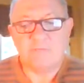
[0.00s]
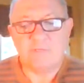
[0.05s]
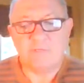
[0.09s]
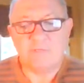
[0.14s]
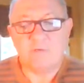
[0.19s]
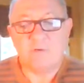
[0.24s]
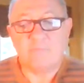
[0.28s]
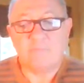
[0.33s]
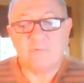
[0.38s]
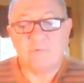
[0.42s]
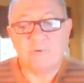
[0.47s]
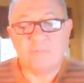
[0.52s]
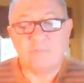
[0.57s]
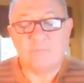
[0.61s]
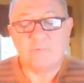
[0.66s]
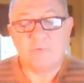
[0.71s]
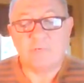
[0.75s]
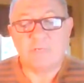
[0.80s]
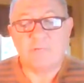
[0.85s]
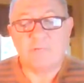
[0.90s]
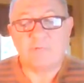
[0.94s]
said over and
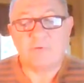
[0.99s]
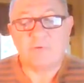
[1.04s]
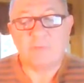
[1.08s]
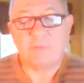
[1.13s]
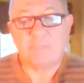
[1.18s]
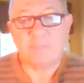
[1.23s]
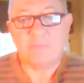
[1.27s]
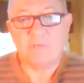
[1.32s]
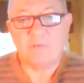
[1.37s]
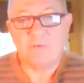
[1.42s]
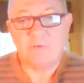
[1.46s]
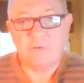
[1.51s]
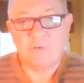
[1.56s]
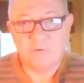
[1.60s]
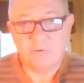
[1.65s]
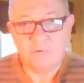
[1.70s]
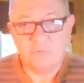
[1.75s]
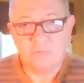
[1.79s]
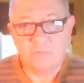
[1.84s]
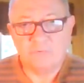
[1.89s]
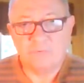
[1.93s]
over again, there can be
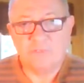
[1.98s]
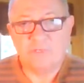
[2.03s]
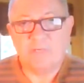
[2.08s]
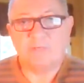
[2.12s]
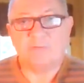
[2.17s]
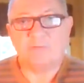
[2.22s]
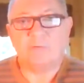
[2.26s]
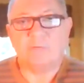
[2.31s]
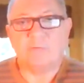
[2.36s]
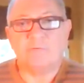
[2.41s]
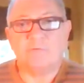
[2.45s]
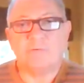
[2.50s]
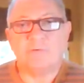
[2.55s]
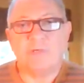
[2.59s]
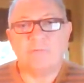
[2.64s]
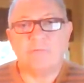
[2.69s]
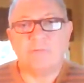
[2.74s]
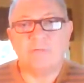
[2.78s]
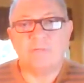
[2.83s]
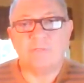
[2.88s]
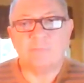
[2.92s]
no change orders
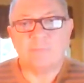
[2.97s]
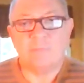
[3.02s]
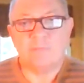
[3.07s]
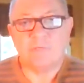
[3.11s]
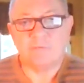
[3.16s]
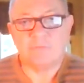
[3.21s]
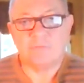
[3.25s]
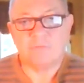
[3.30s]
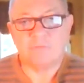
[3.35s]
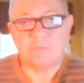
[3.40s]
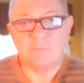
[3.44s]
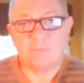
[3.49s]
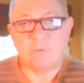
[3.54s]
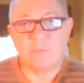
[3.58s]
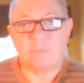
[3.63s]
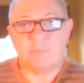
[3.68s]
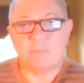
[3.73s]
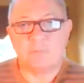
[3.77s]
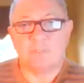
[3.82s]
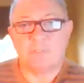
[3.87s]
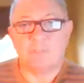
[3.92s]
on this because it's a
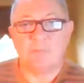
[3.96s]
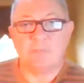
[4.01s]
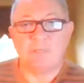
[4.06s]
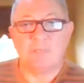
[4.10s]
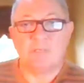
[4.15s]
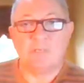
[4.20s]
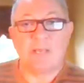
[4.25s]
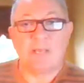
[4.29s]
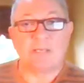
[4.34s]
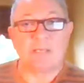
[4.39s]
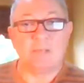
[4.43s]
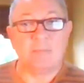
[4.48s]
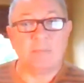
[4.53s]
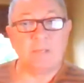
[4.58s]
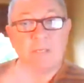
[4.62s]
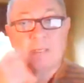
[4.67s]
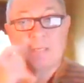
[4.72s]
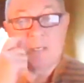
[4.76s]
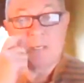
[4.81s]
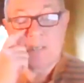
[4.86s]
publicly bid document.